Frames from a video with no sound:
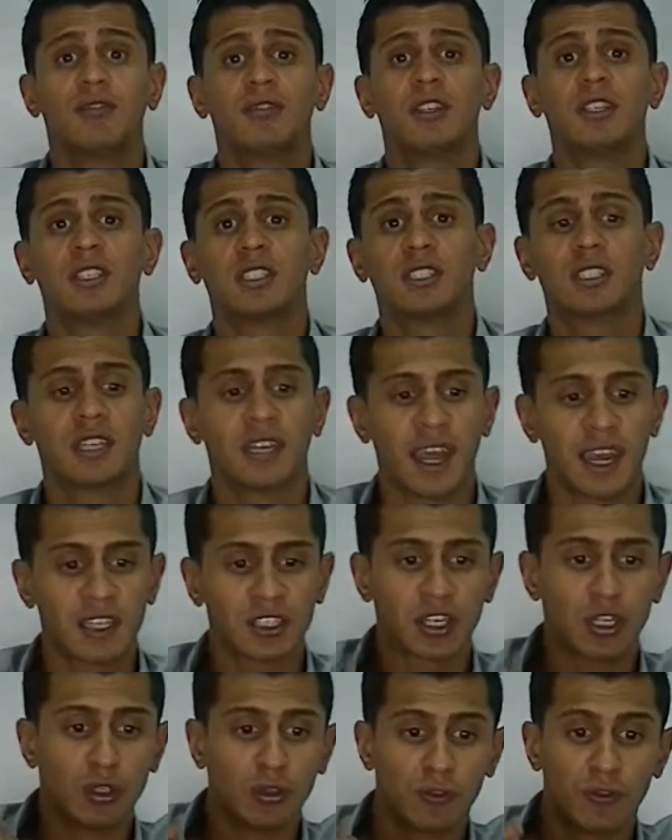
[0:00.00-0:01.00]
if this is a
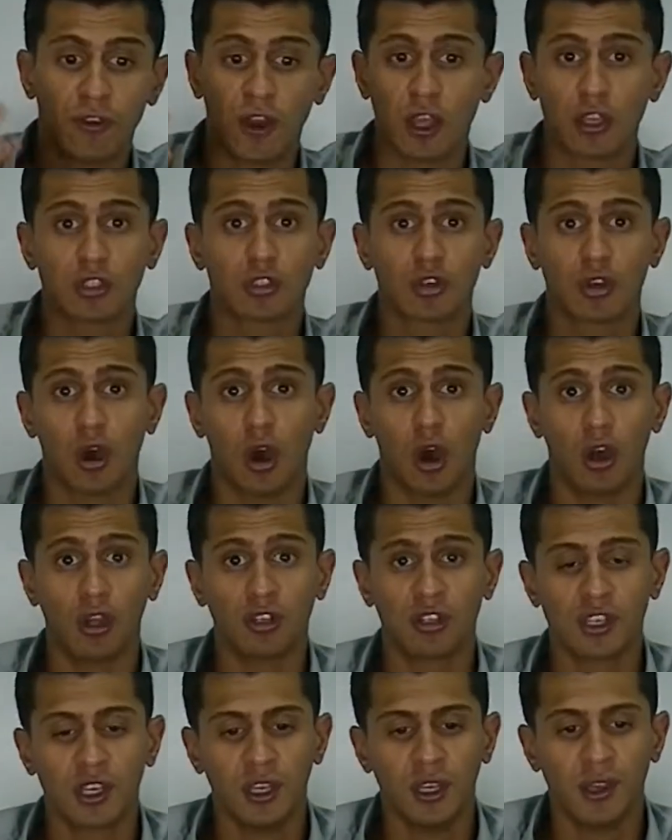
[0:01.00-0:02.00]
NAS that you first
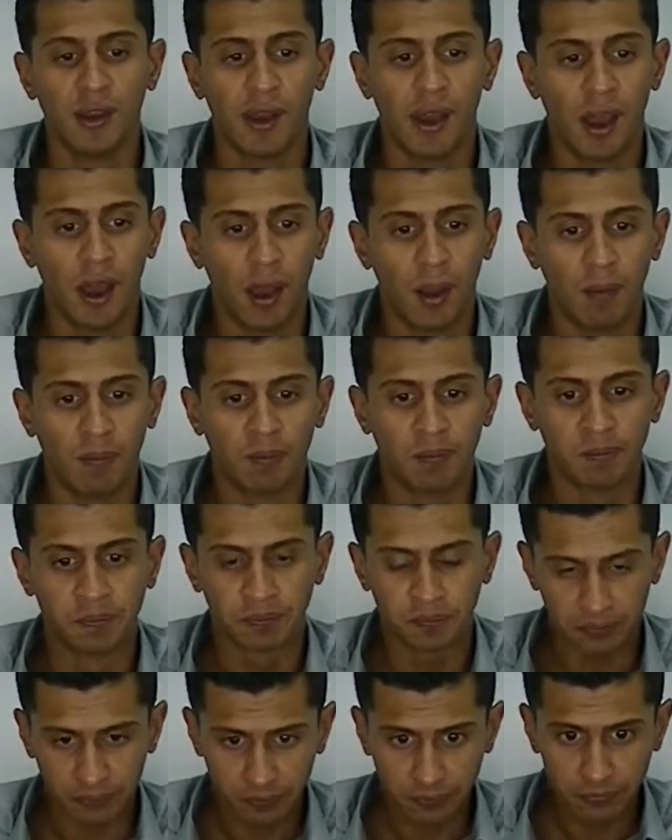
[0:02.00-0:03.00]
got. Um,
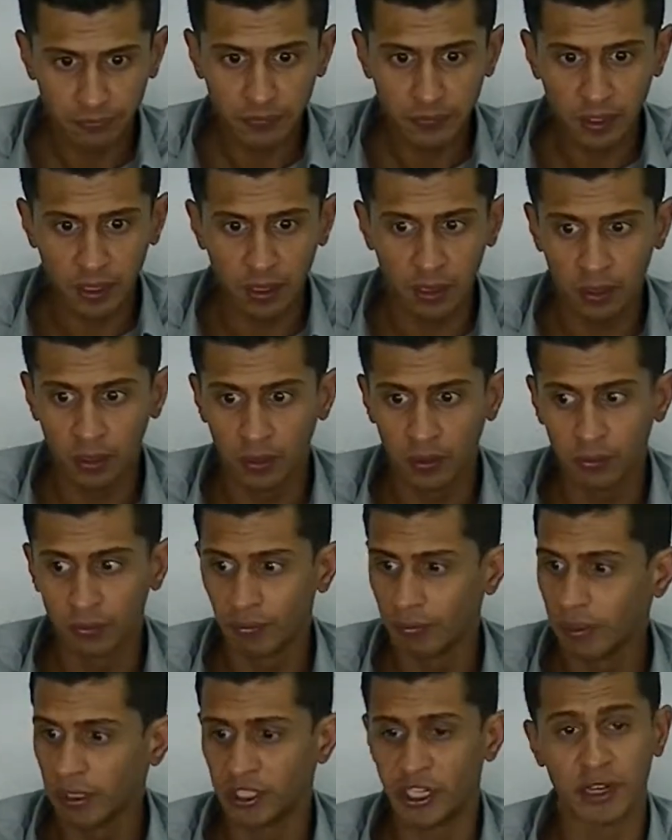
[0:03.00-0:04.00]

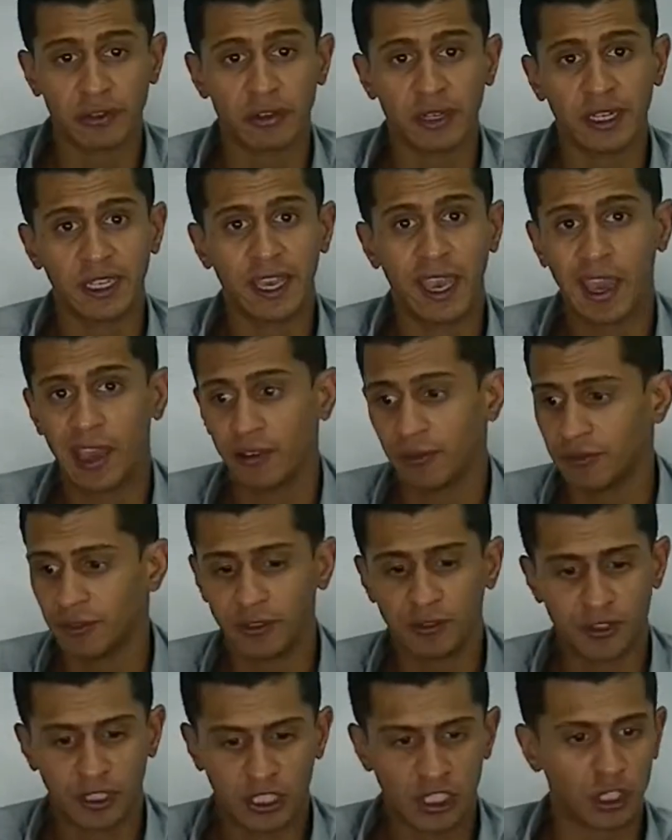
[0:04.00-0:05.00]
we generally have,
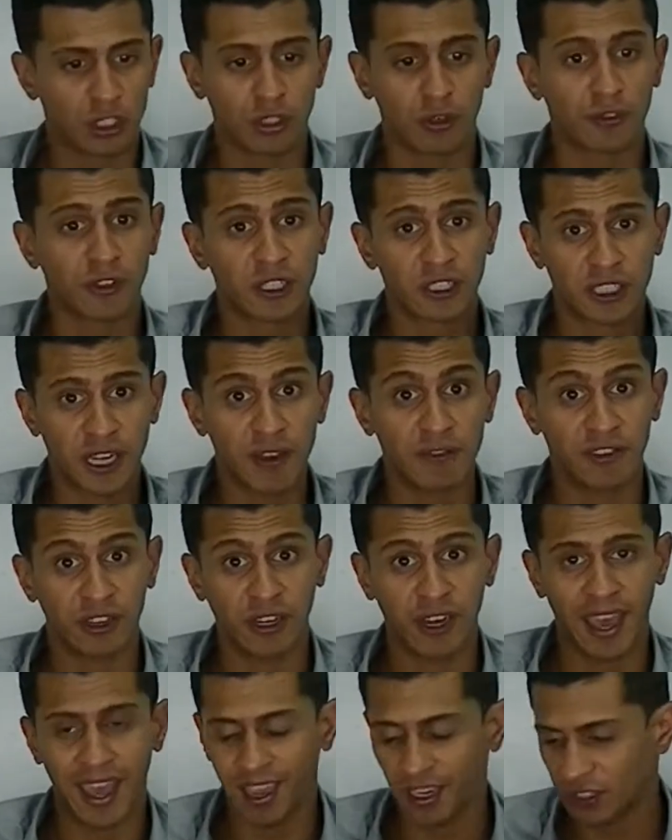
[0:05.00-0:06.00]
if this is your first ever
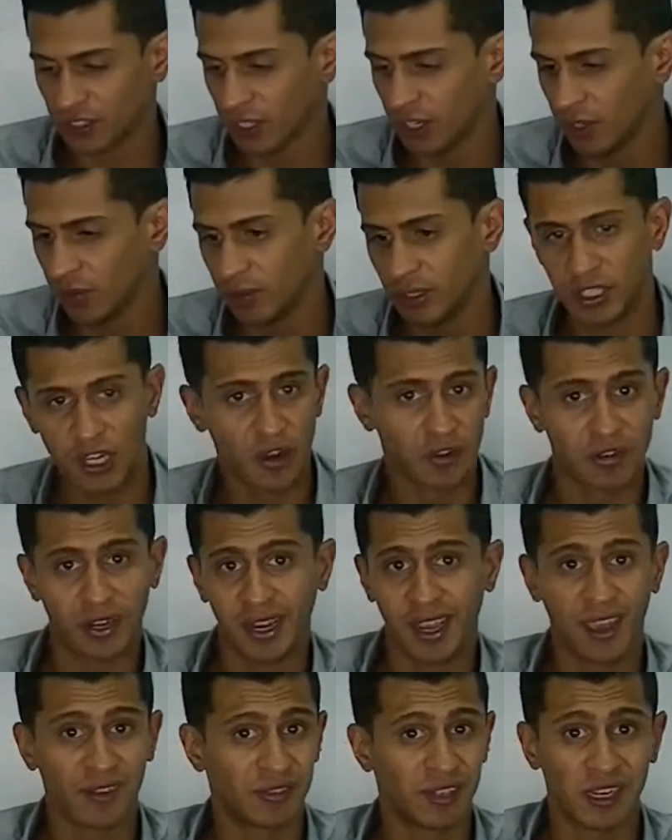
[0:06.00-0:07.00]
NAS, we
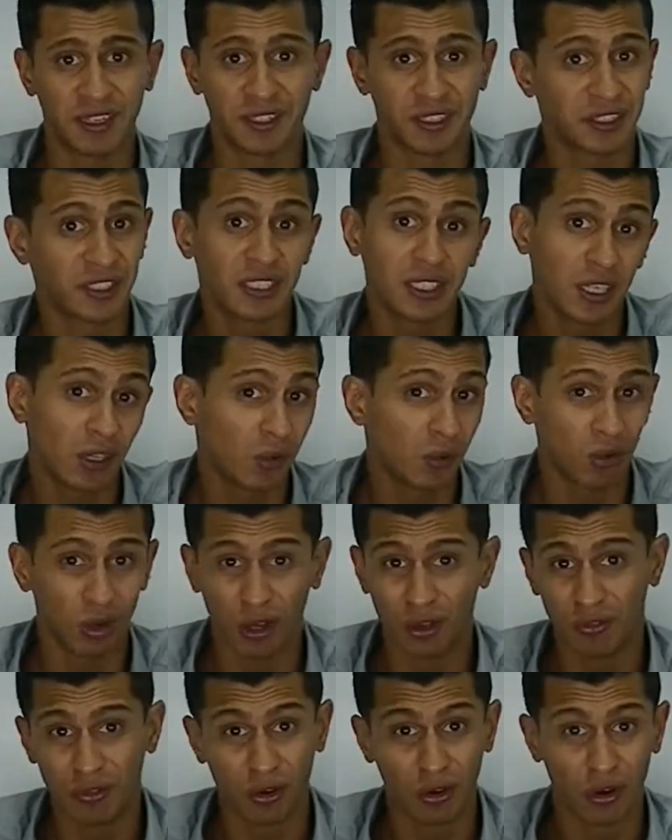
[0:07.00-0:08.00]
generally have data sitting all
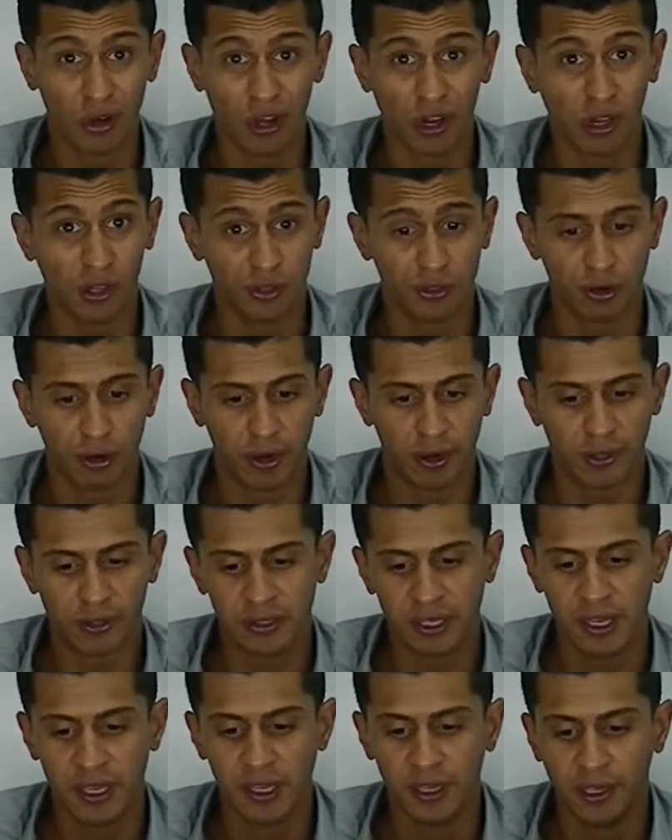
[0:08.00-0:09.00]
over on hard
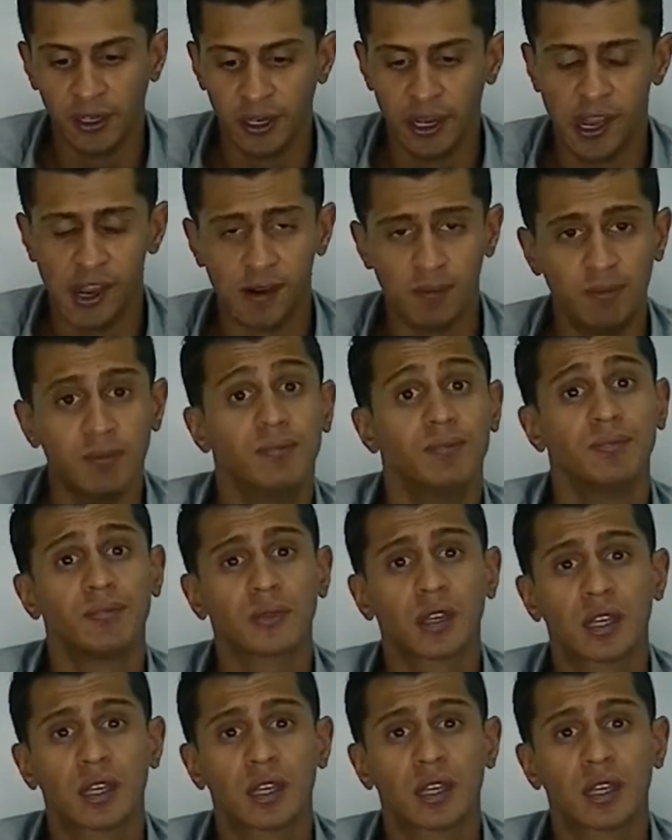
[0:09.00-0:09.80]
drives. Um,